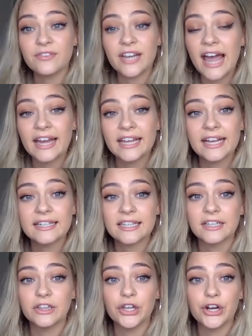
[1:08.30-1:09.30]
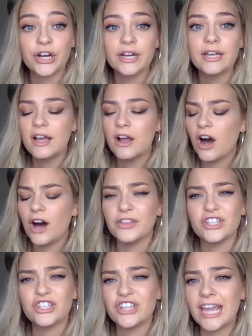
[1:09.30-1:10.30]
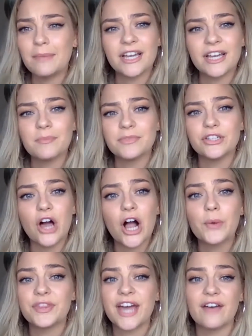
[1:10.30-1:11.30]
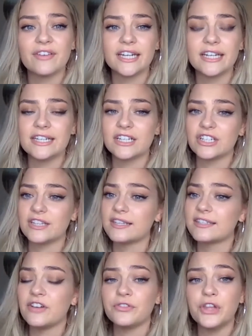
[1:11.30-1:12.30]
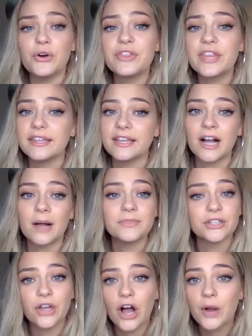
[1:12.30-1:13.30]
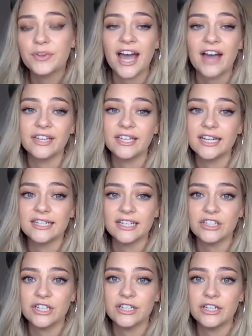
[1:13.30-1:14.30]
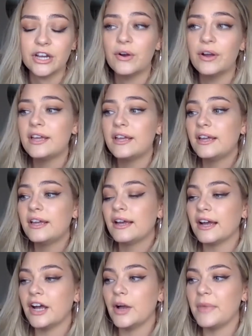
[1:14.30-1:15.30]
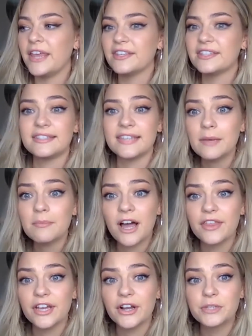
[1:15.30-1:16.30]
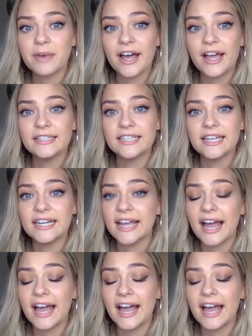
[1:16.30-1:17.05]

an addict and learn all the shame that comes along with having an addiction, the self loathing that comes along with having an addiction, you know, um, and the stigma that goes behind getting